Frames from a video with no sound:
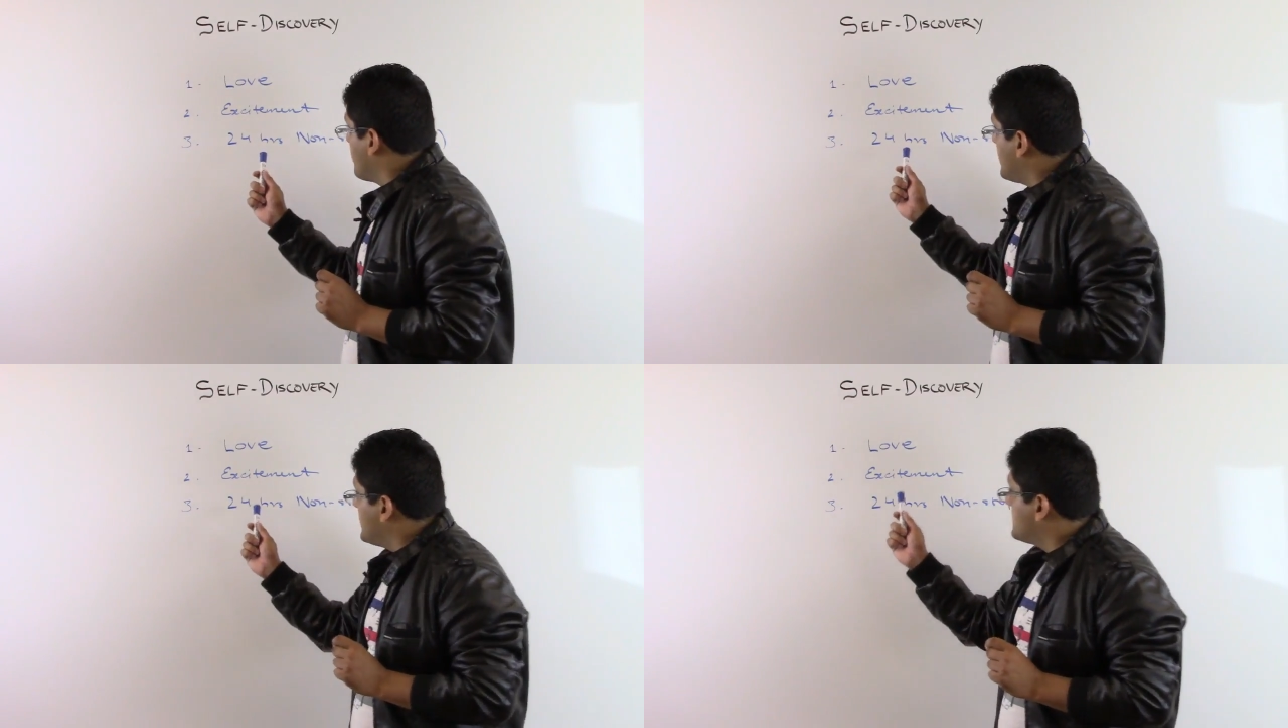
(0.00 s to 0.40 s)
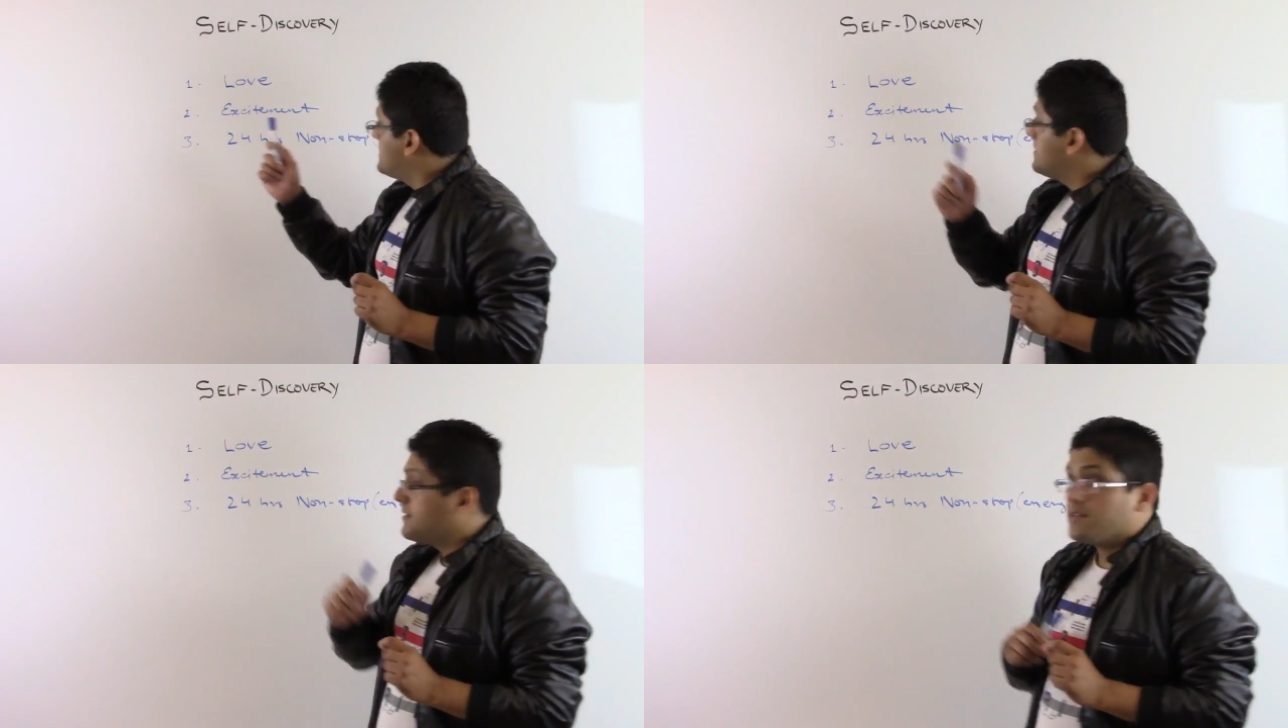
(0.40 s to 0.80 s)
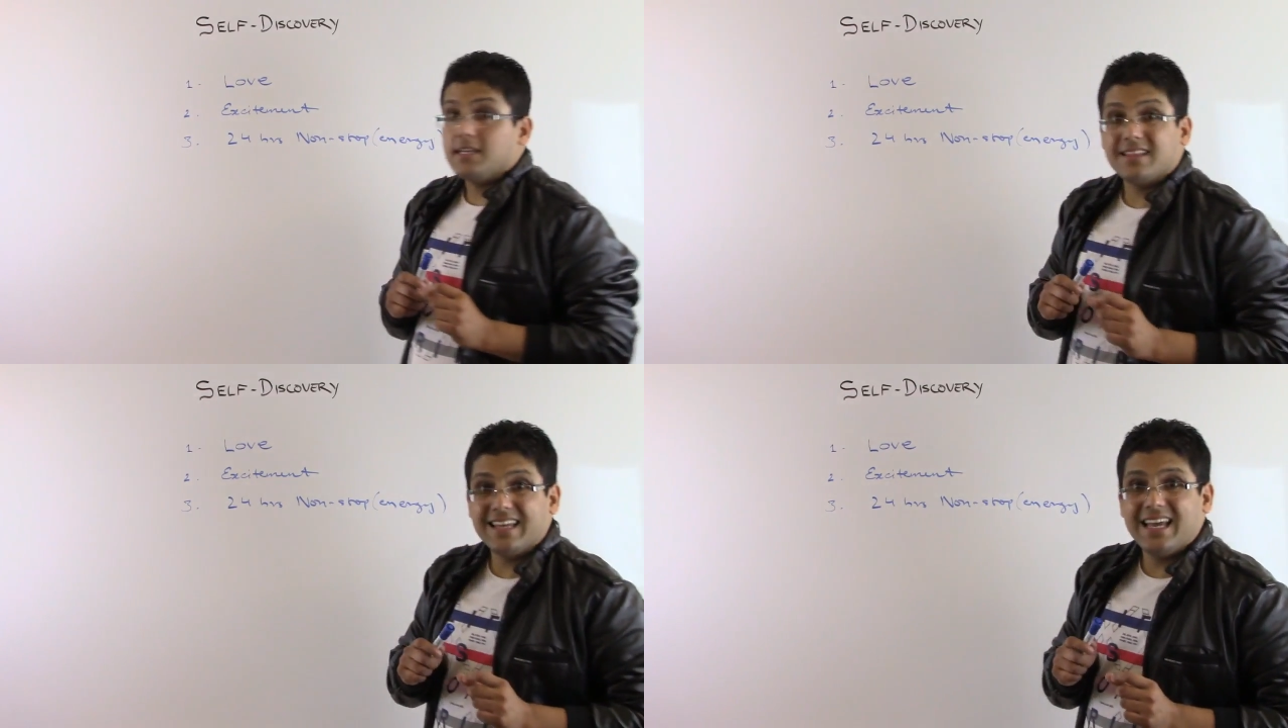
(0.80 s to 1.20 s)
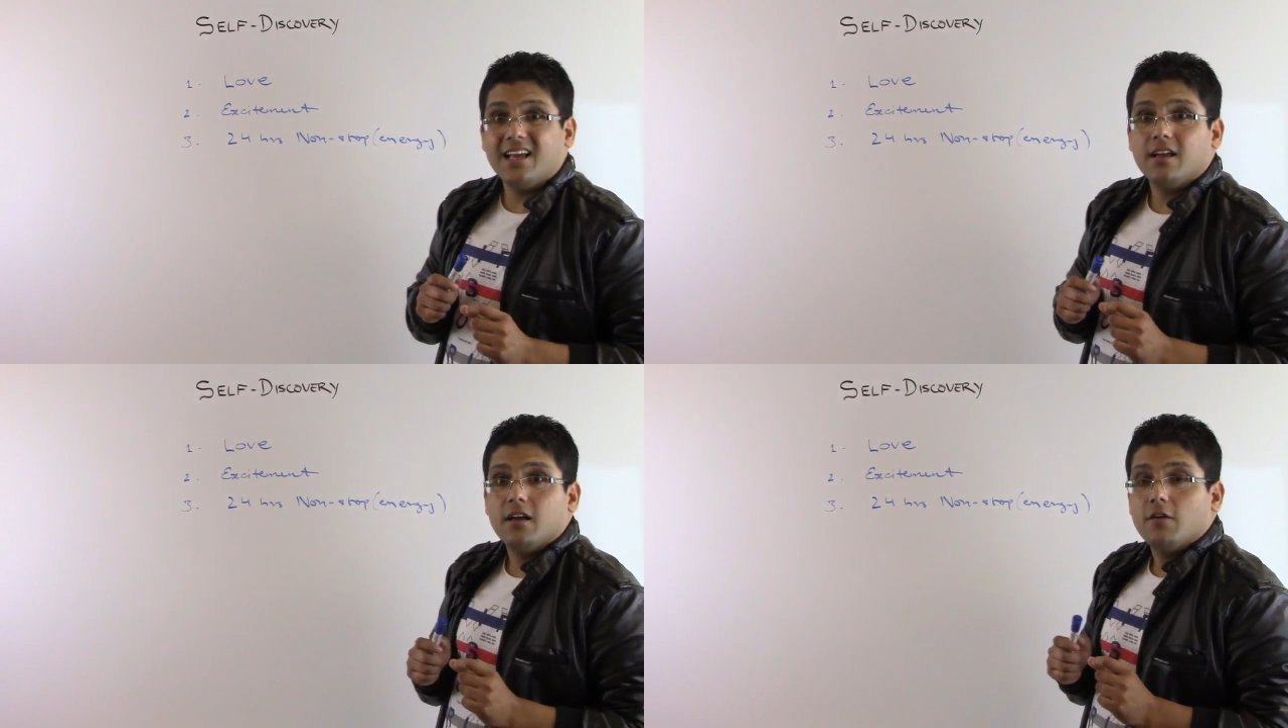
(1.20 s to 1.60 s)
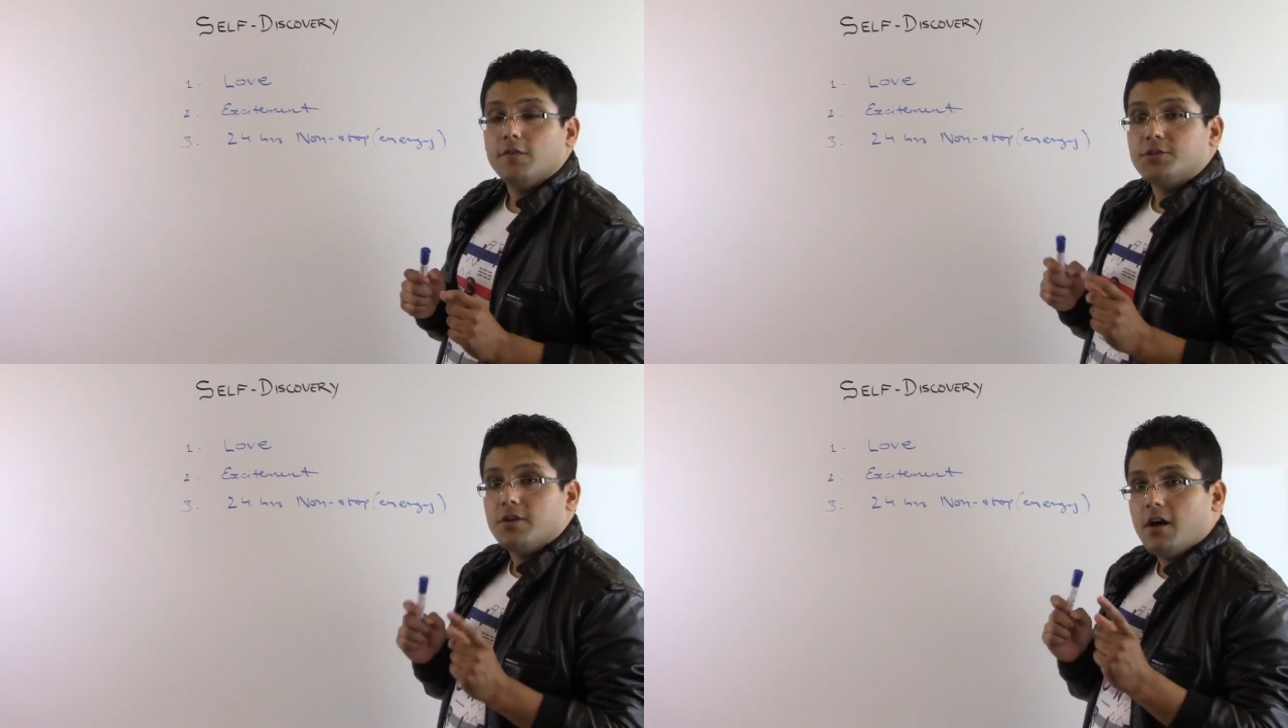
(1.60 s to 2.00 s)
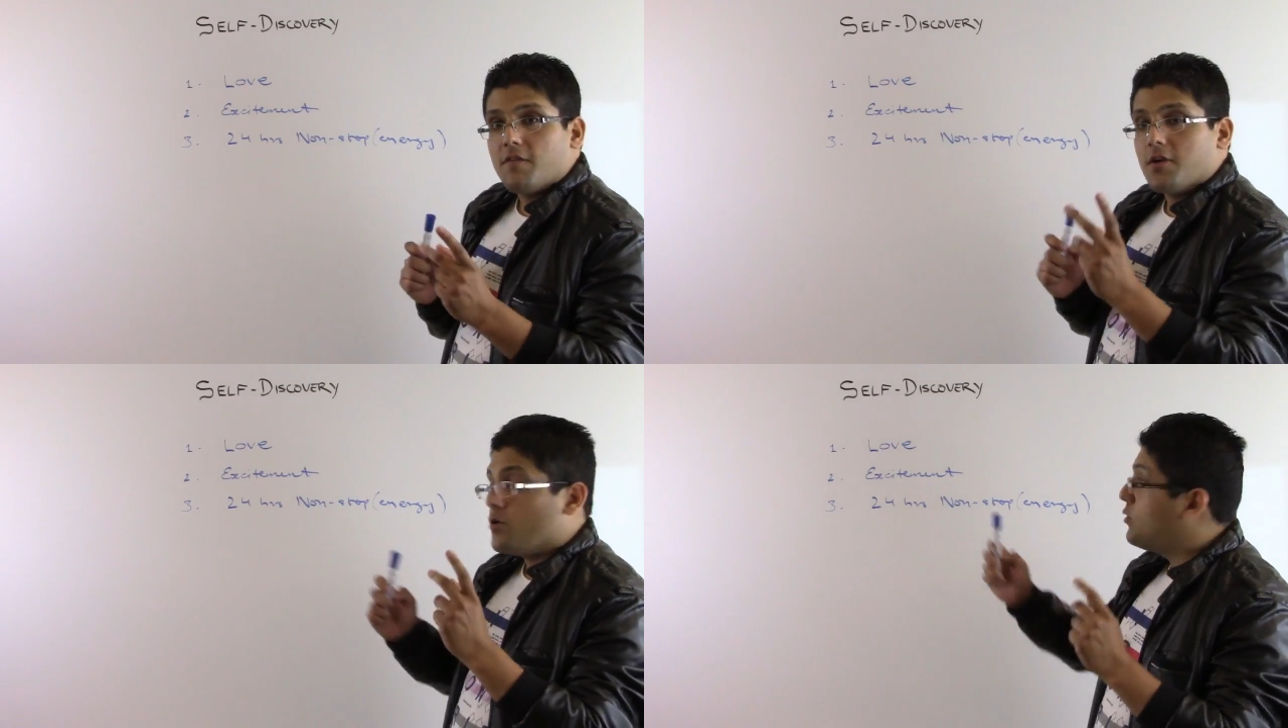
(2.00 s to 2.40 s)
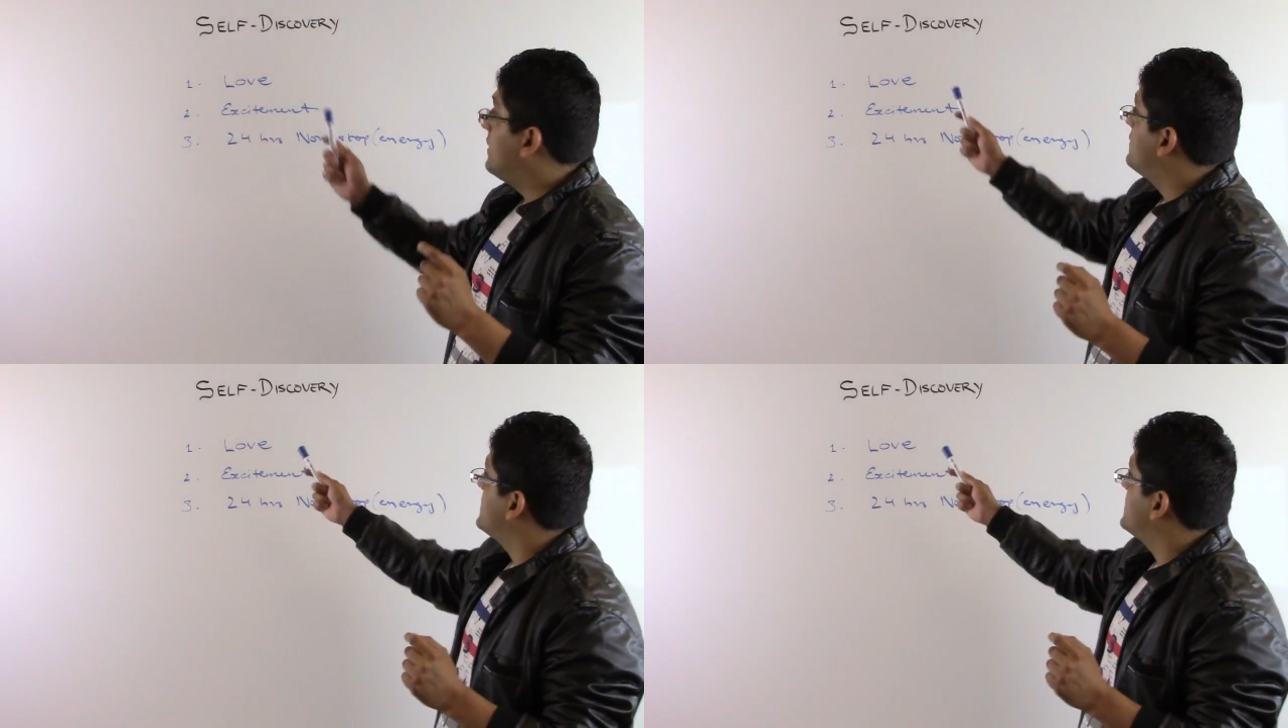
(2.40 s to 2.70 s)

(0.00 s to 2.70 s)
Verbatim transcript: is the thing which you love to do and which